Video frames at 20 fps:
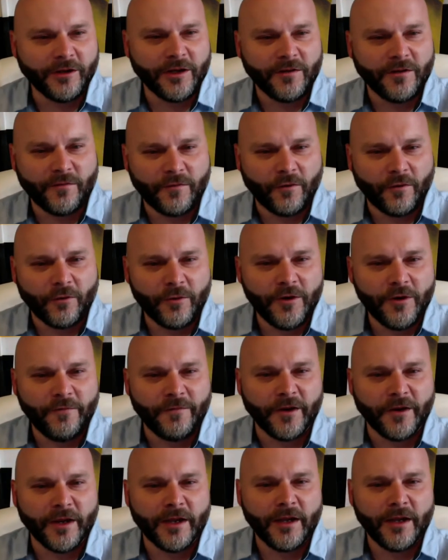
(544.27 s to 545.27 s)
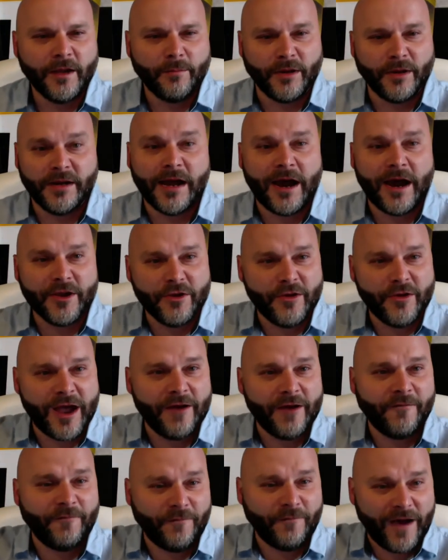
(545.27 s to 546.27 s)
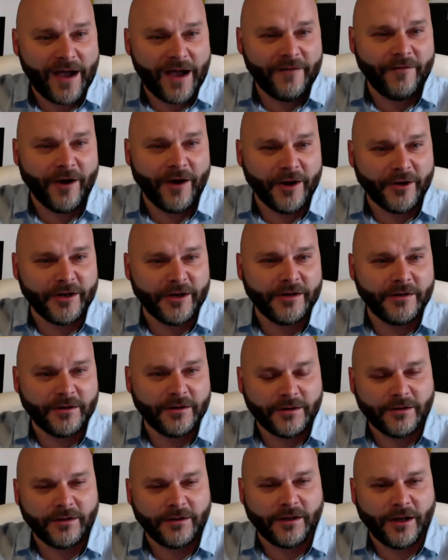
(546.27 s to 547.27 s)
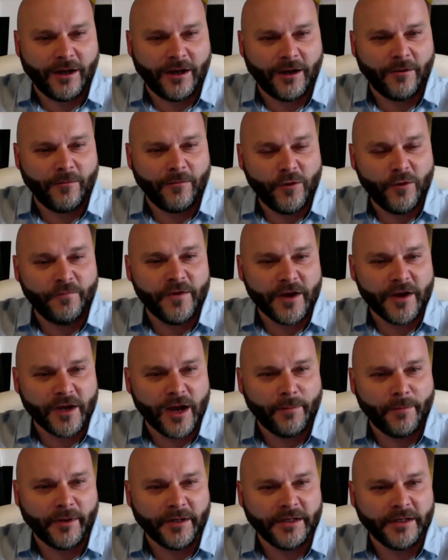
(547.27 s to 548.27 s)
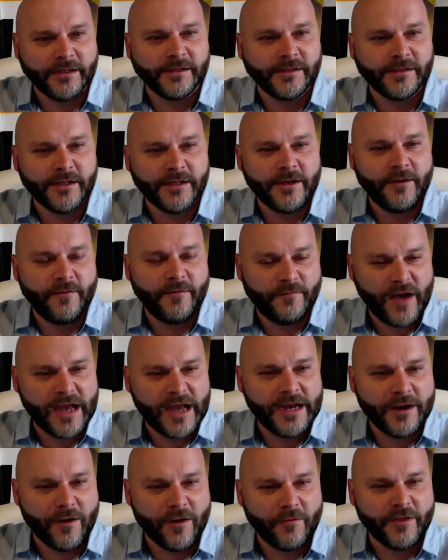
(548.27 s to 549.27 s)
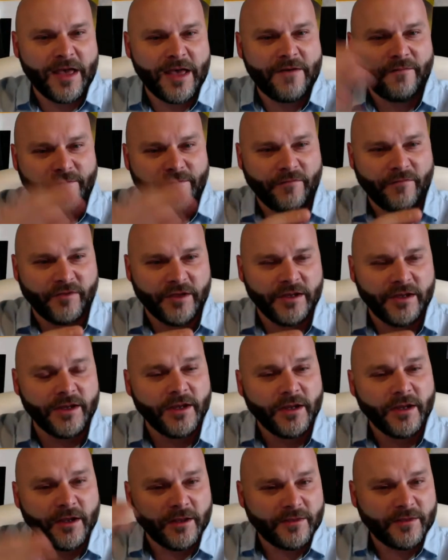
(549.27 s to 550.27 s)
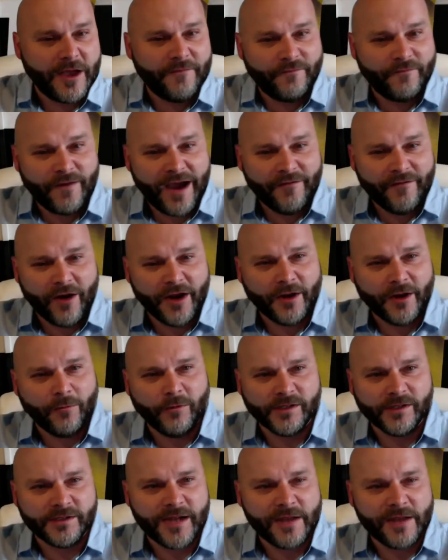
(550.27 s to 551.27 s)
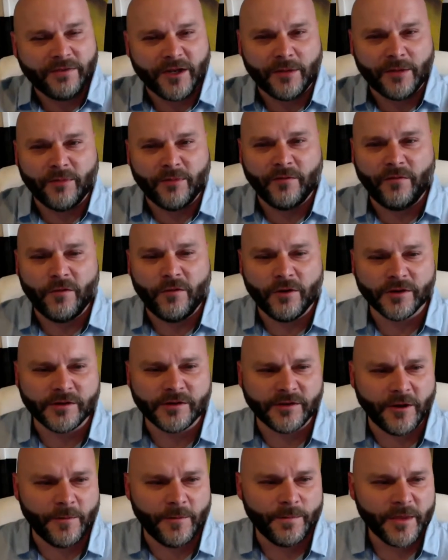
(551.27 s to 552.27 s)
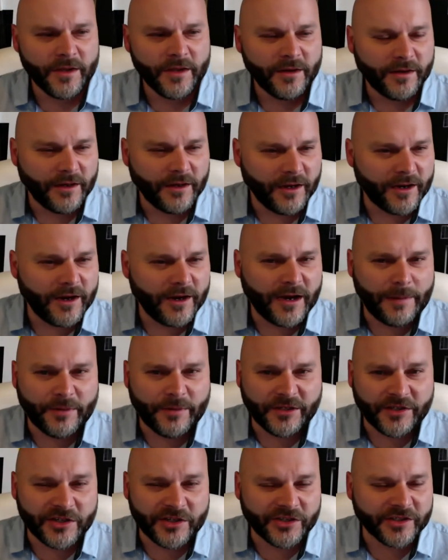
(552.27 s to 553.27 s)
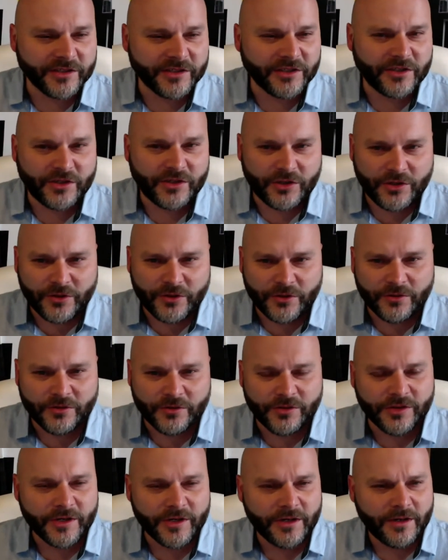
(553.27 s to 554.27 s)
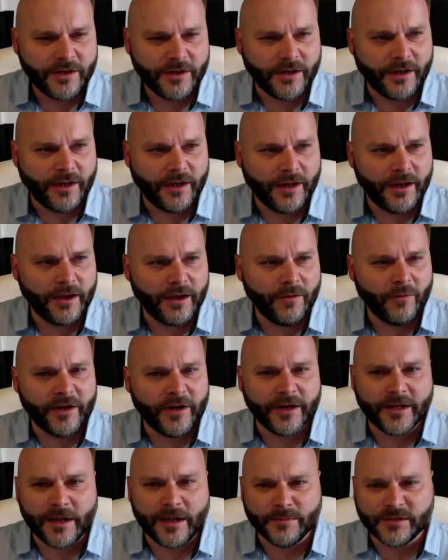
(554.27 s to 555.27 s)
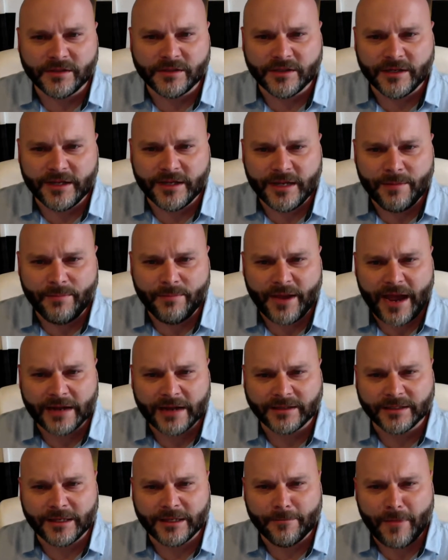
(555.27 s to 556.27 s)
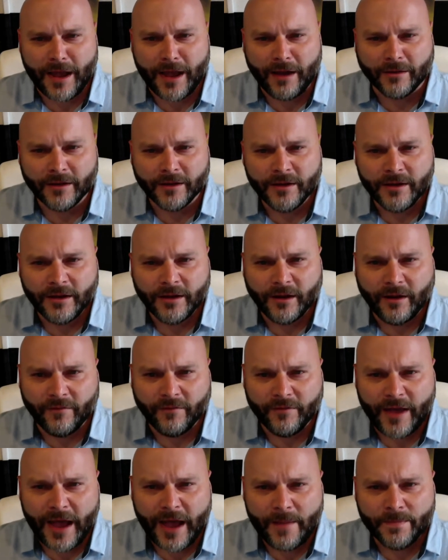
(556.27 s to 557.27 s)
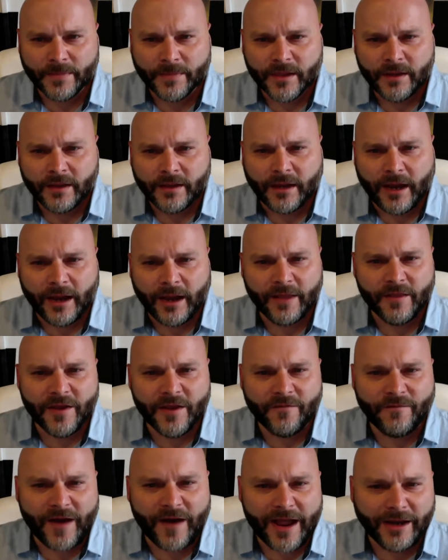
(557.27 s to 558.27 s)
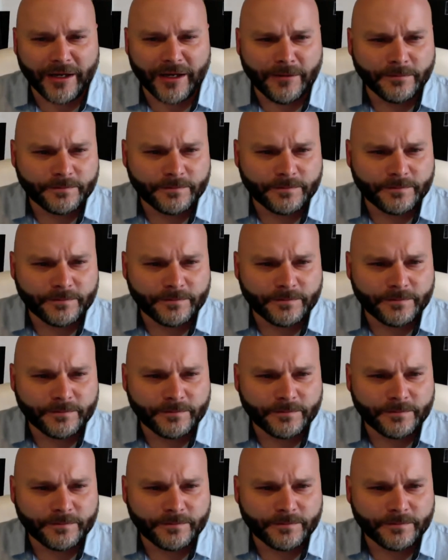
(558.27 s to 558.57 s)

for roofing, but now you have 500 roofing companies fighting over that 50. That 500 was not there before. So competition is huge when it comes to impact and amount of that. And then finally,